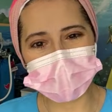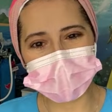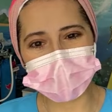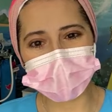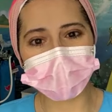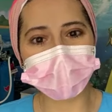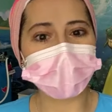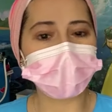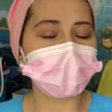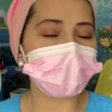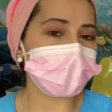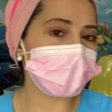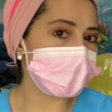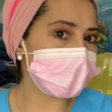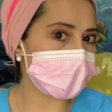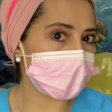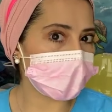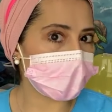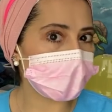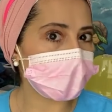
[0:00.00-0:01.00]
then
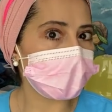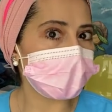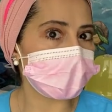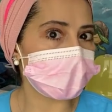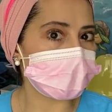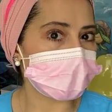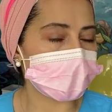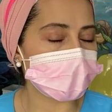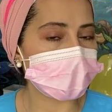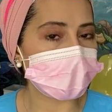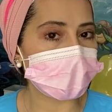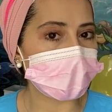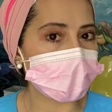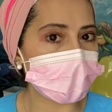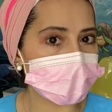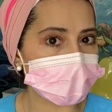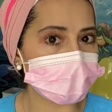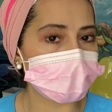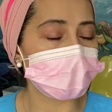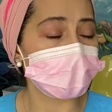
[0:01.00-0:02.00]
you know which one she
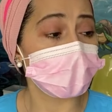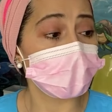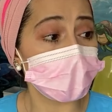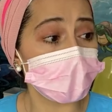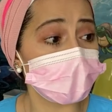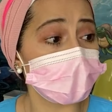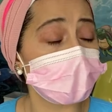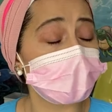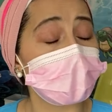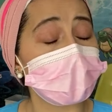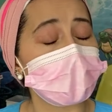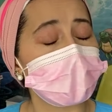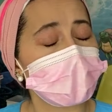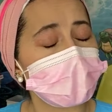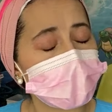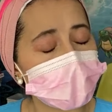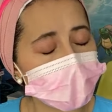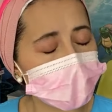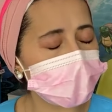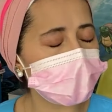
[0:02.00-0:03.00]
likes most, but
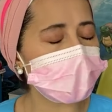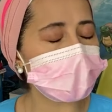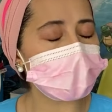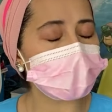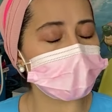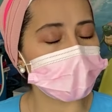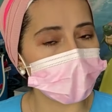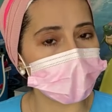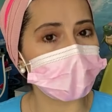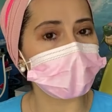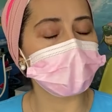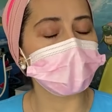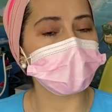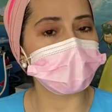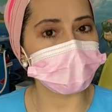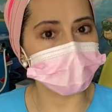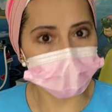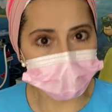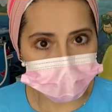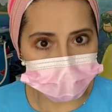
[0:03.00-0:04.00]
always make
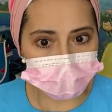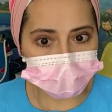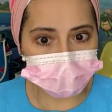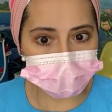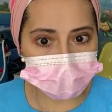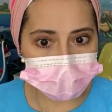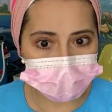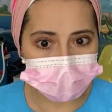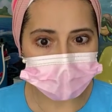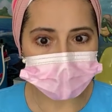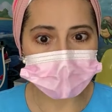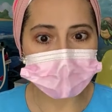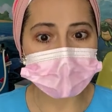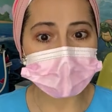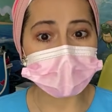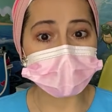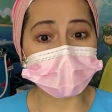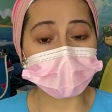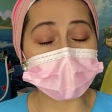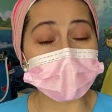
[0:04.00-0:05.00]
her choose
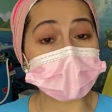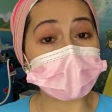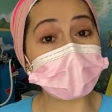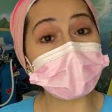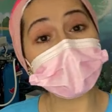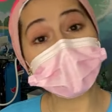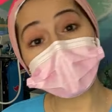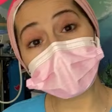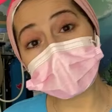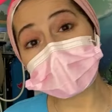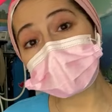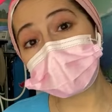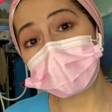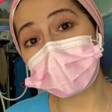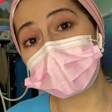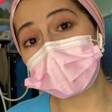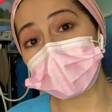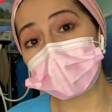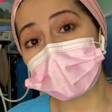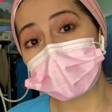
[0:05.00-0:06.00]
so that she
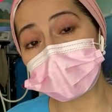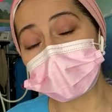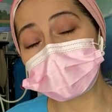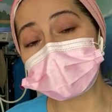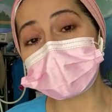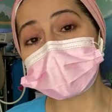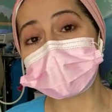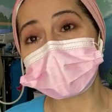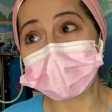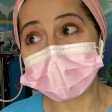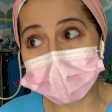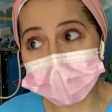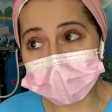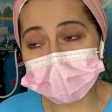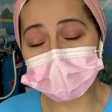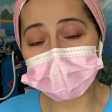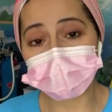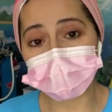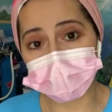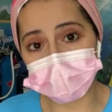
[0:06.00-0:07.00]
picks one and says
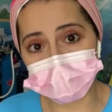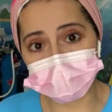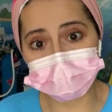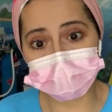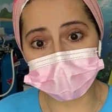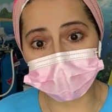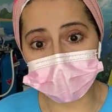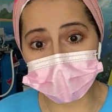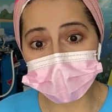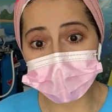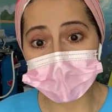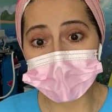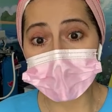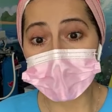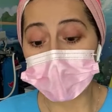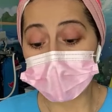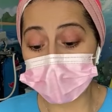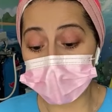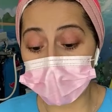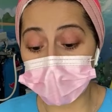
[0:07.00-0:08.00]
yes to using it.
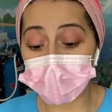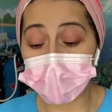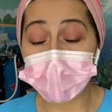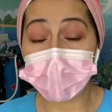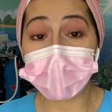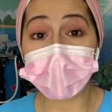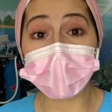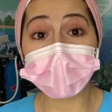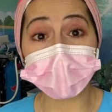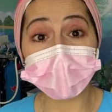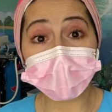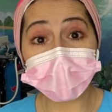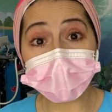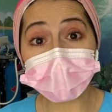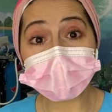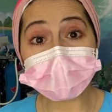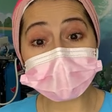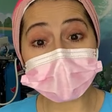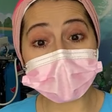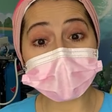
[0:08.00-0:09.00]
Now, I
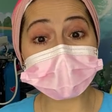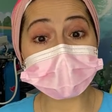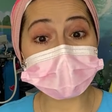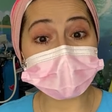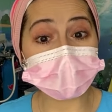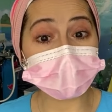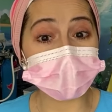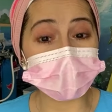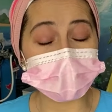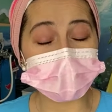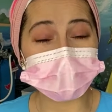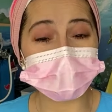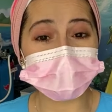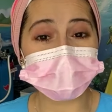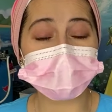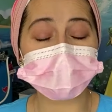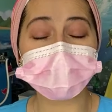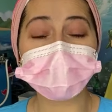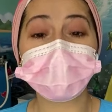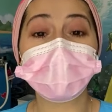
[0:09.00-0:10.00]
always get this
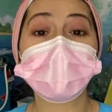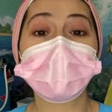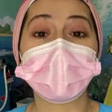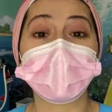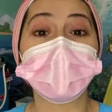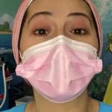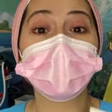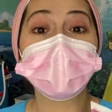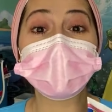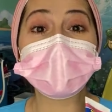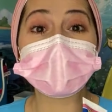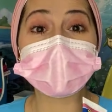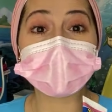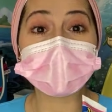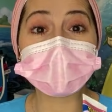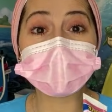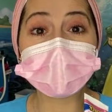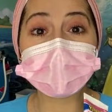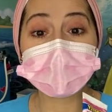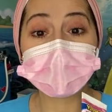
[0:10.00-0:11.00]
question. So, sorry, we
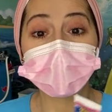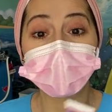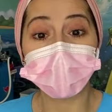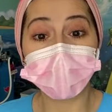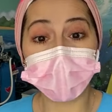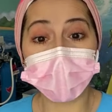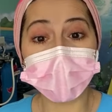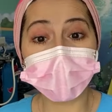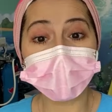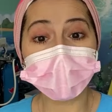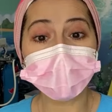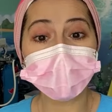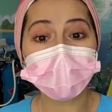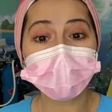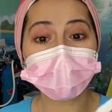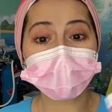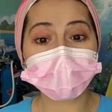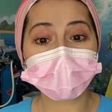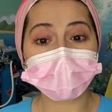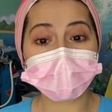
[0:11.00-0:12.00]
said
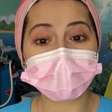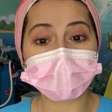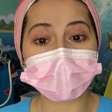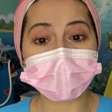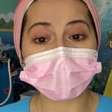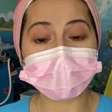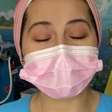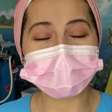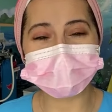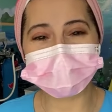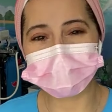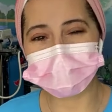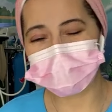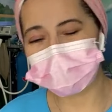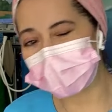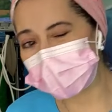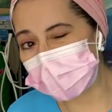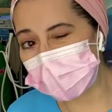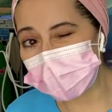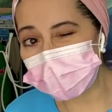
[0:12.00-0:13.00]
1
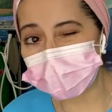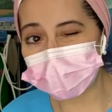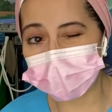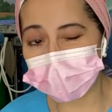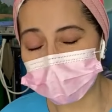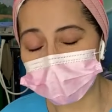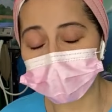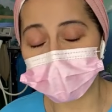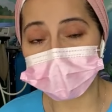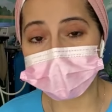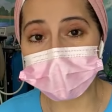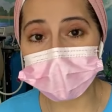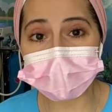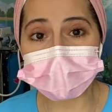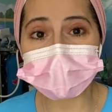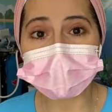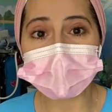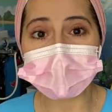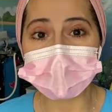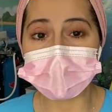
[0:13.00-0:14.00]
to 5, 5 or
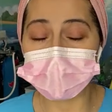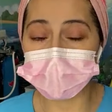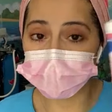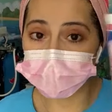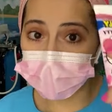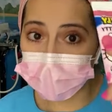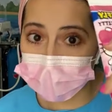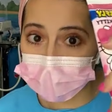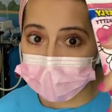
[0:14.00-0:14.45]
6 is